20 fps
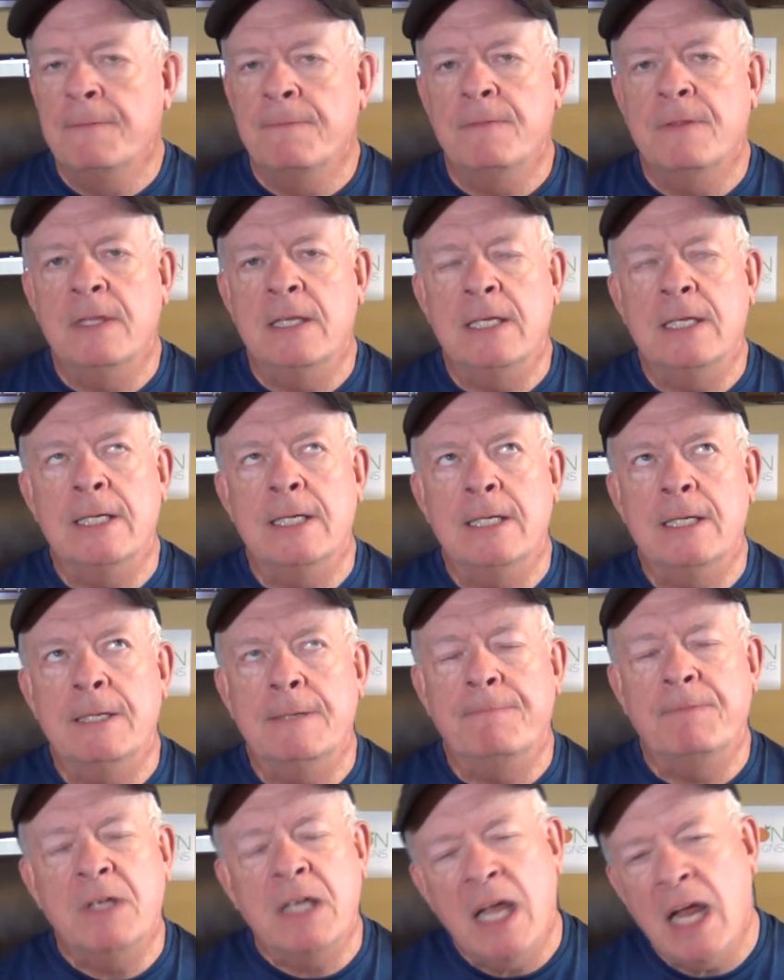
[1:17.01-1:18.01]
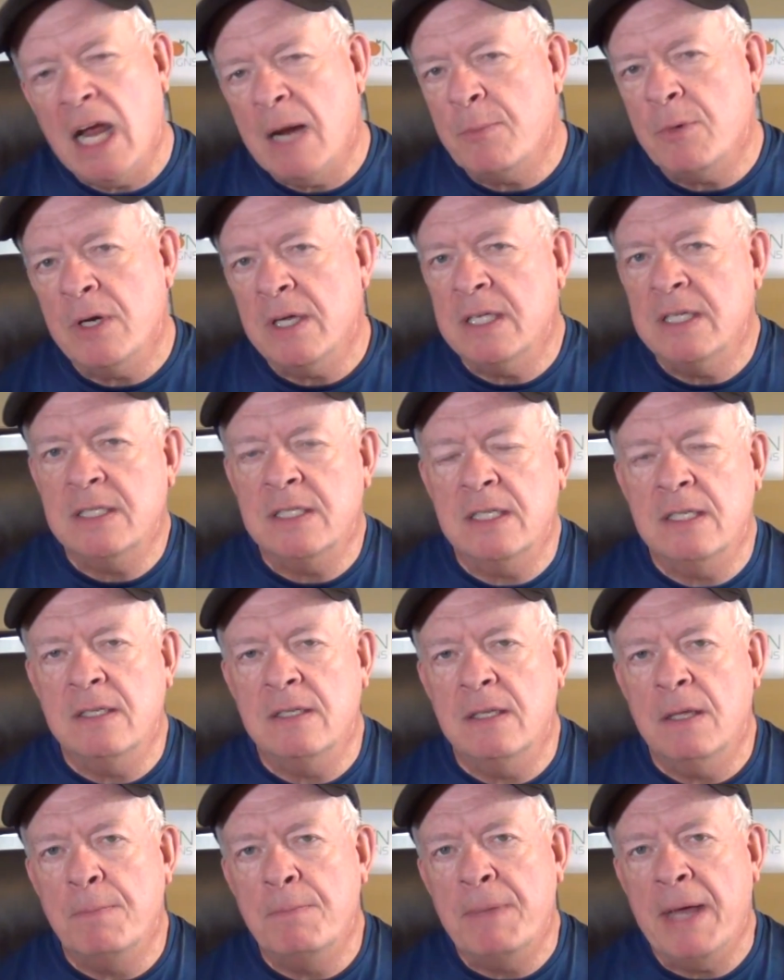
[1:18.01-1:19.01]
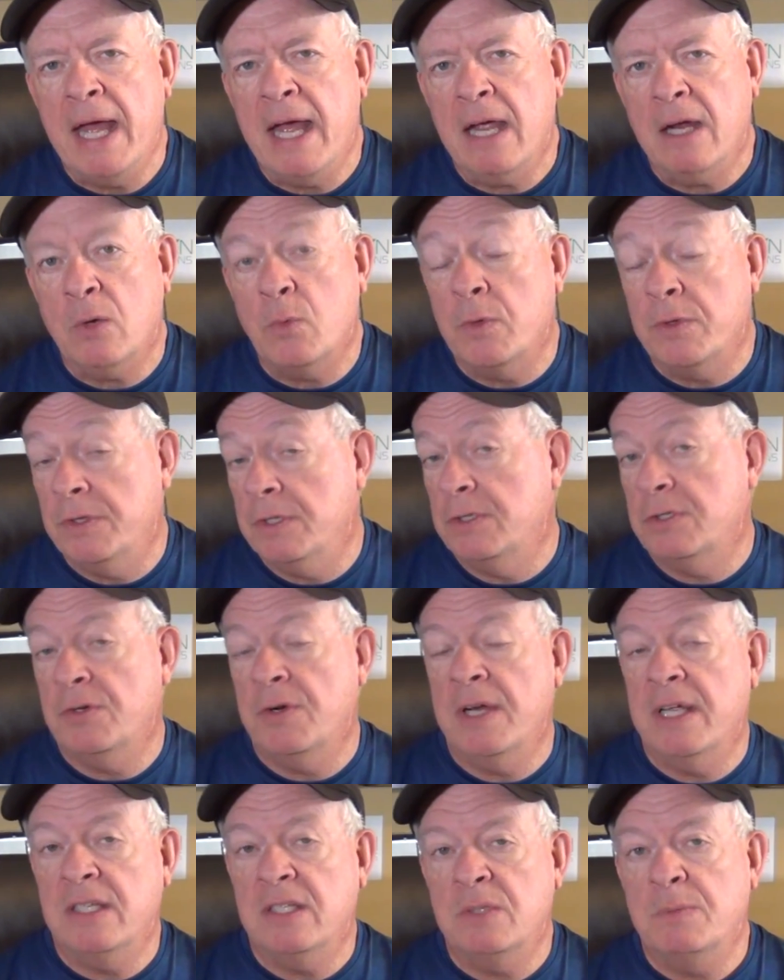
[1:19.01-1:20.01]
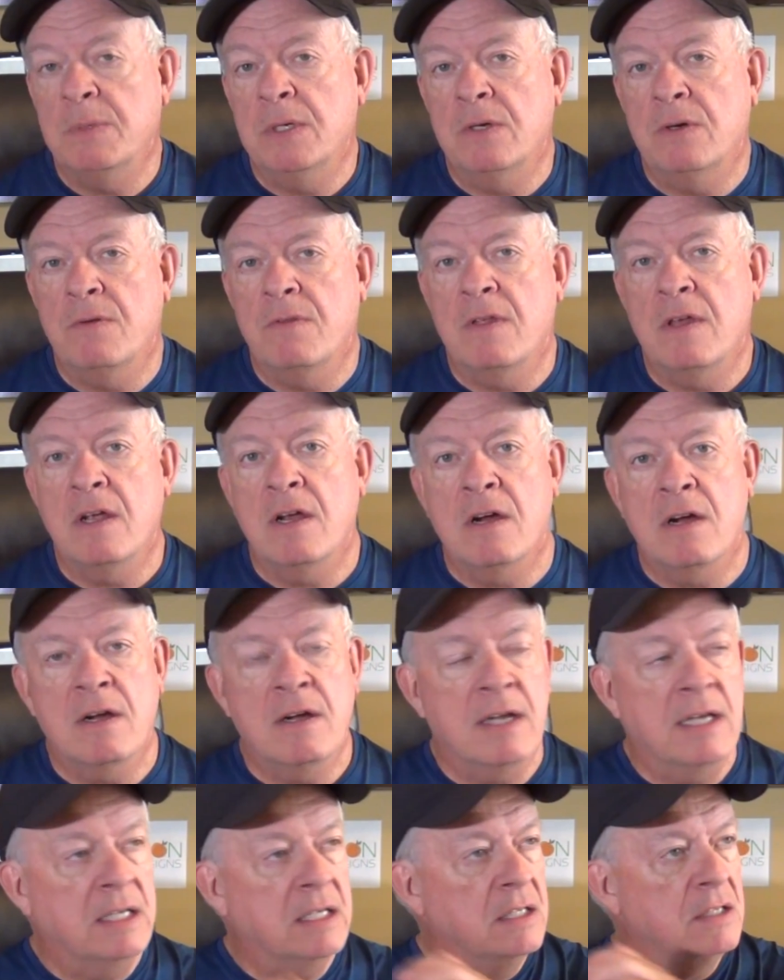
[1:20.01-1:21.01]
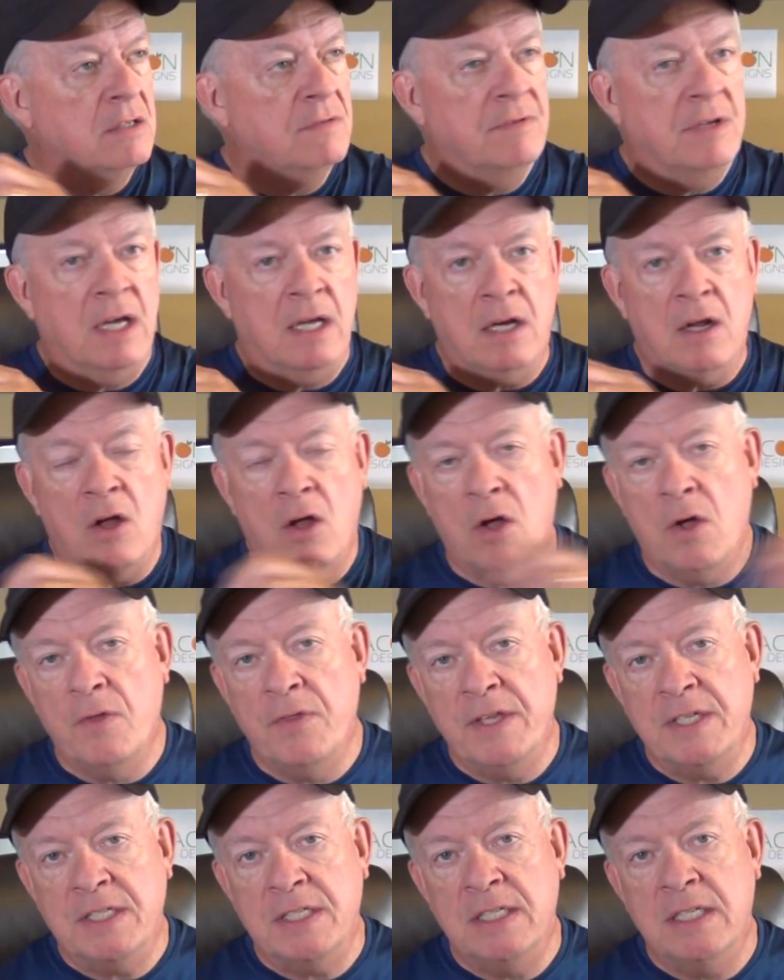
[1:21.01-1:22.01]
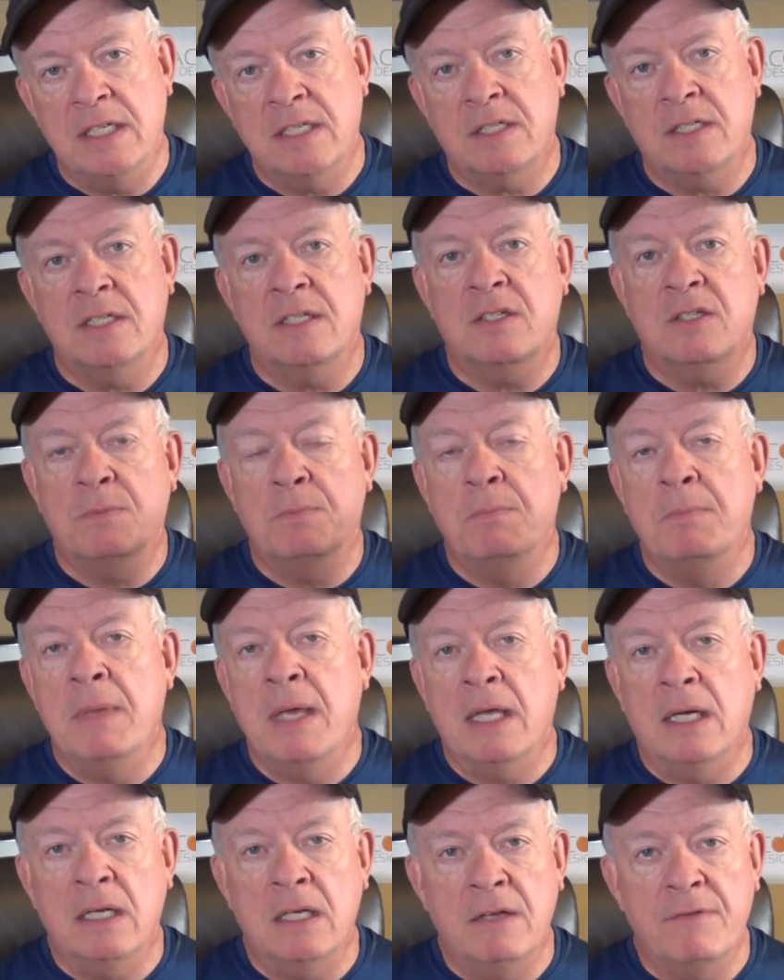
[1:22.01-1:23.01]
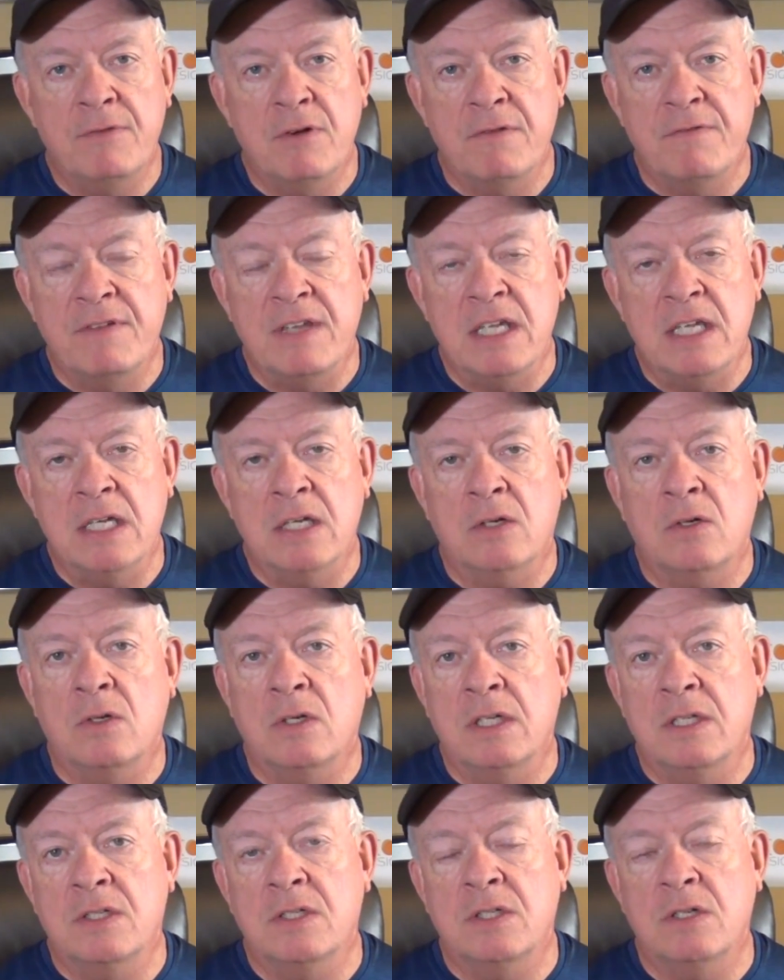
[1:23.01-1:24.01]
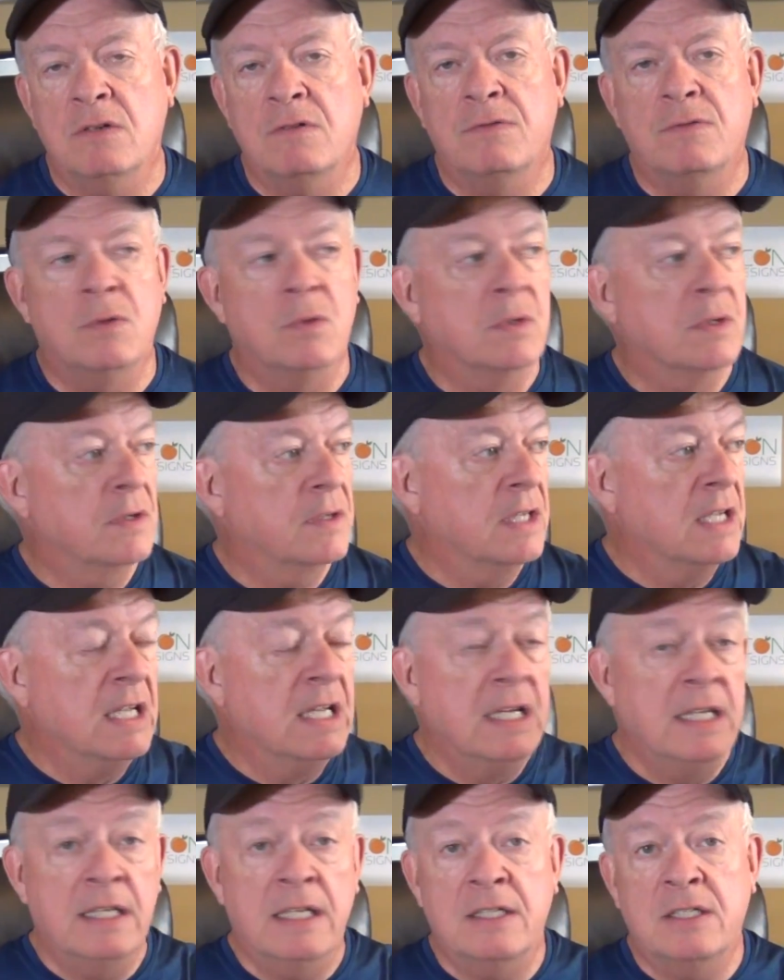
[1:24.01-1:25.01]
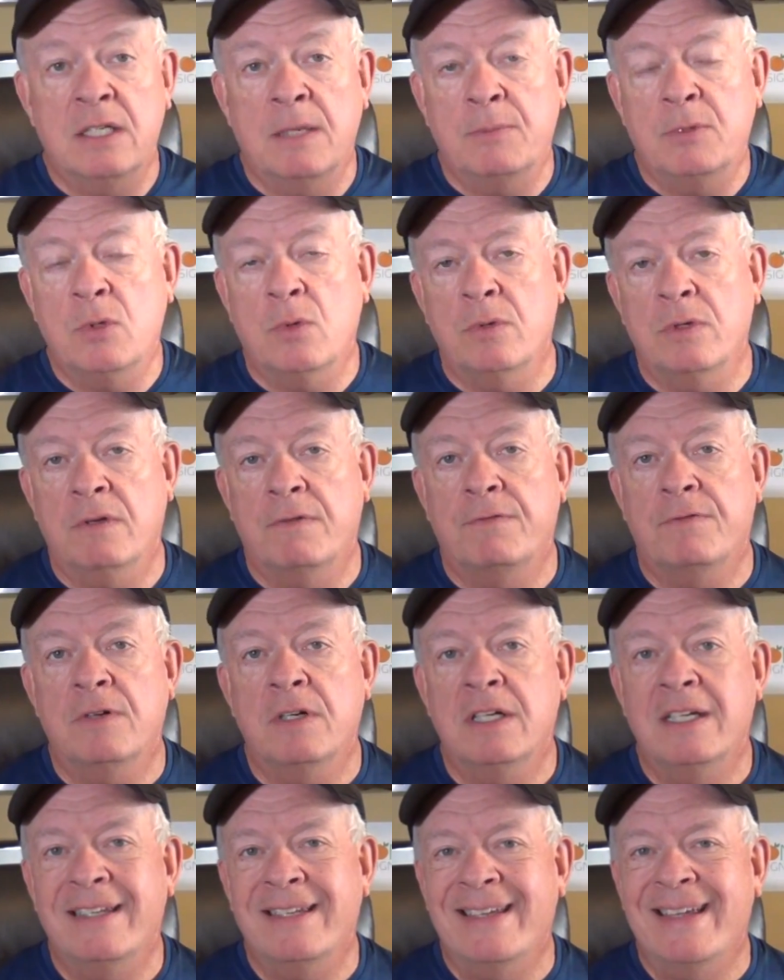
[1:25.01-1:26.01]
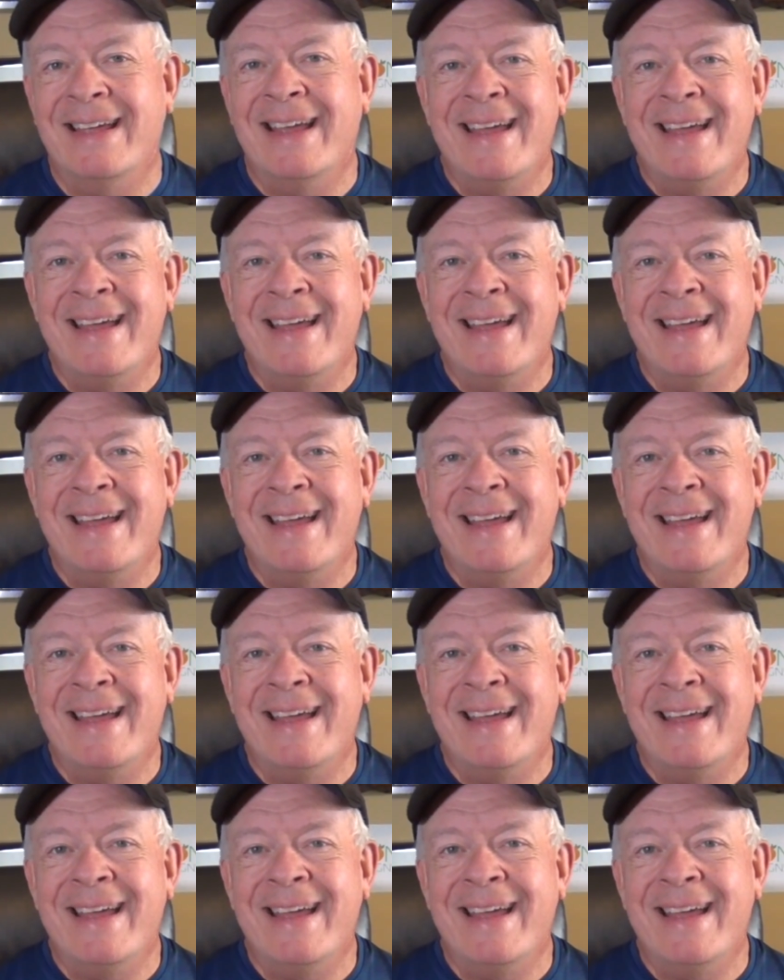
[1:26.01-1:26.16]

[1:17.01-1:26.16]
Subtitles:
the camera is in the back with the transmitter there, and then you've got all this distance, middle of your vehicle and so forth, that's up toward the front.